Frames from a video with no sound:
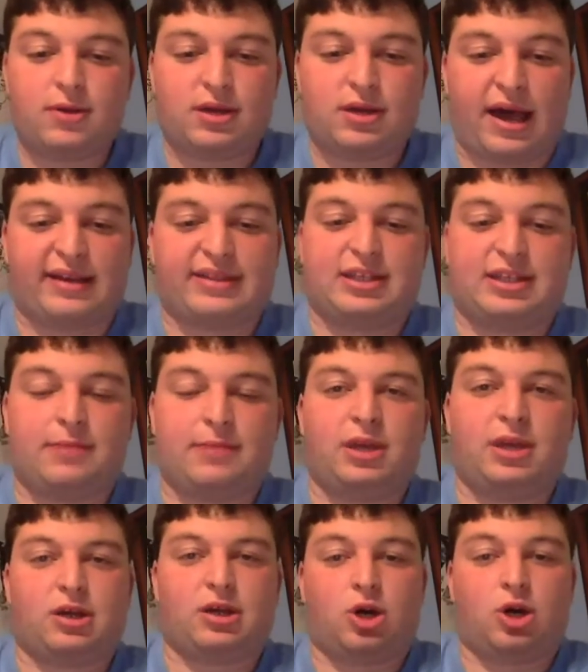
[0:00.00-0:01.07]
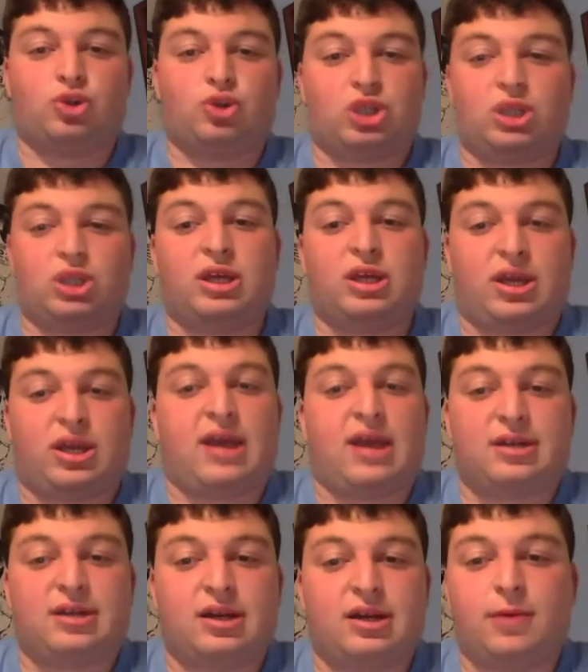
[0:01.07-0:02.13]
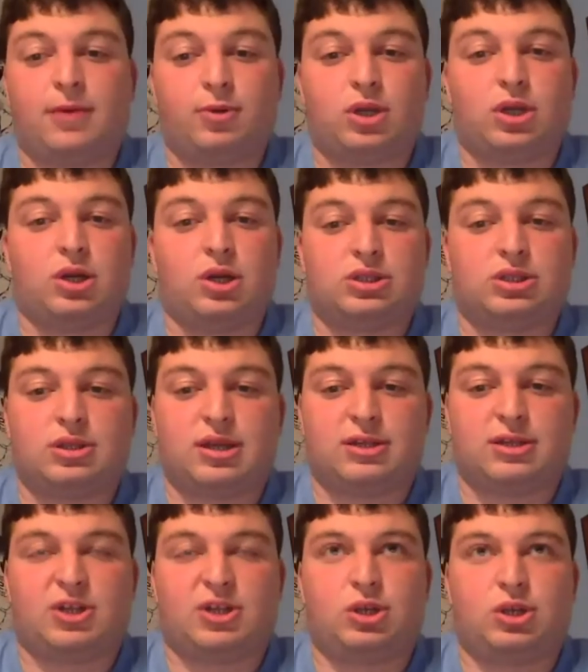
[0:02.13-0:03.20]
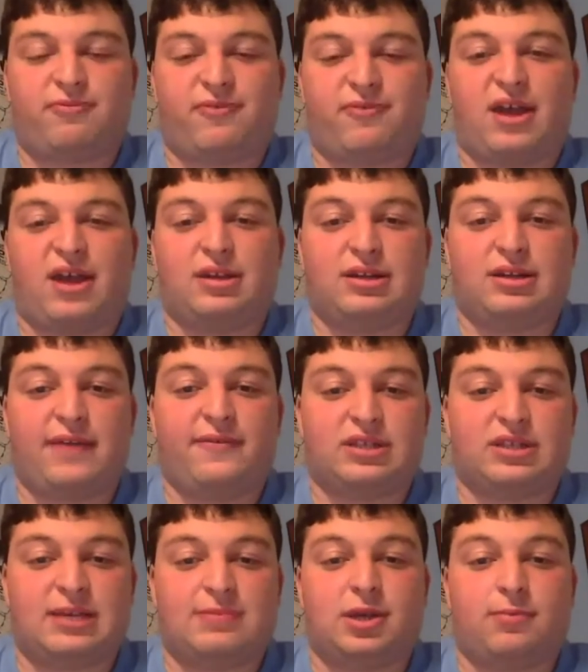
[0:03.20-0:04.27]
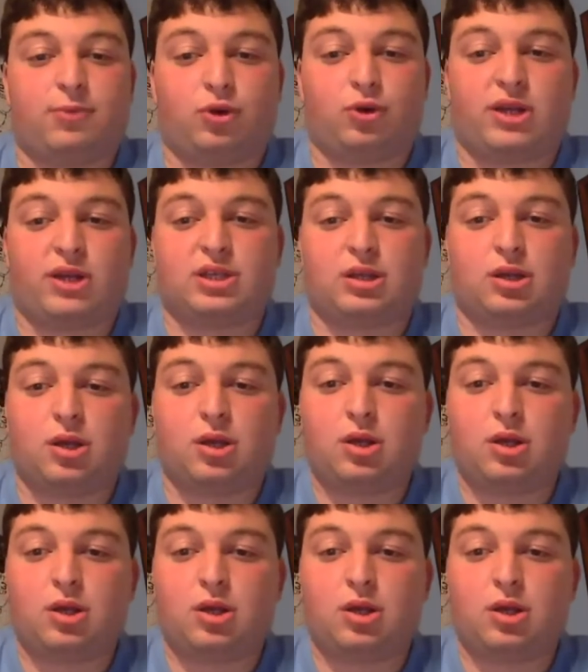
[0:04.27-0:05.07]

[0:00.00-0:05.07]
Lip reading: I could see him being a Coach of the Year candidate in a couple of years, especially if Anthony Davis keeps on progressing.